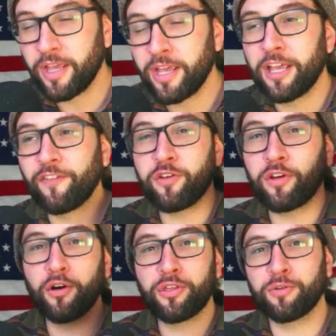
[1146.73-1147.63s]
if you
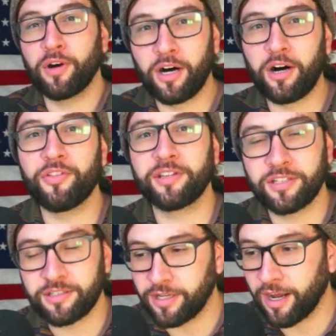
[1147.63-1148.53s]
go through all this
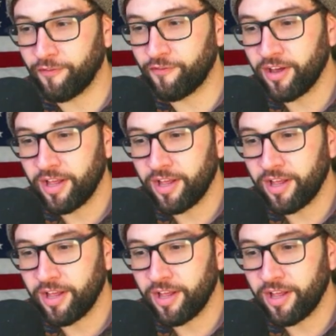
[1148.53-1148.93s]
stuff,